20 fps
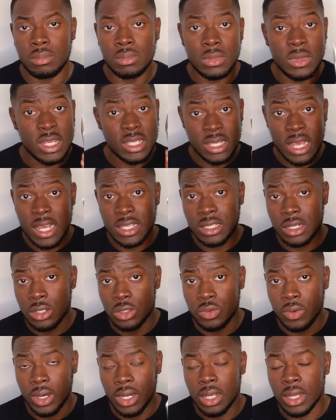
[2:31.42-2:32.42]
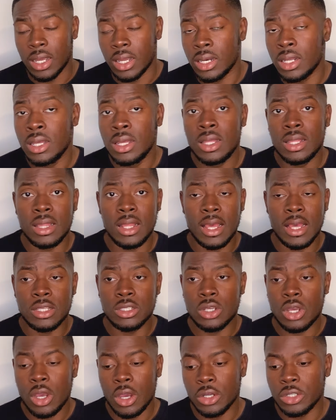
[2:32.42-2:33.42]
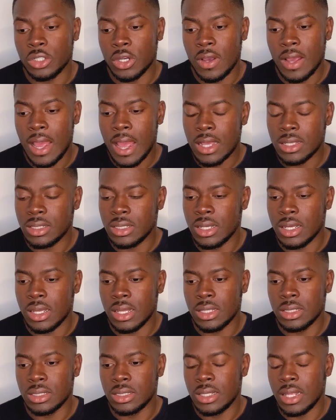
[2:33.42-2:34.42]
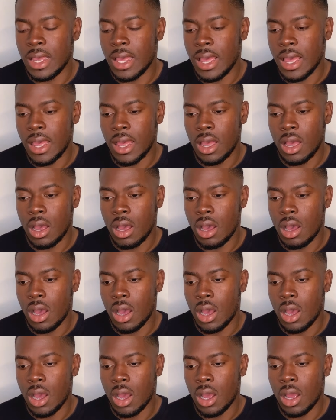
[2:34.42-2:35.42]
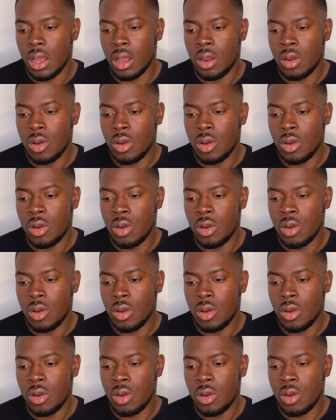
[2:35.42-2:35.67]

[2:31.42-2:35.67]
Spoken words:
this acid is really good. There's kojo acids, there are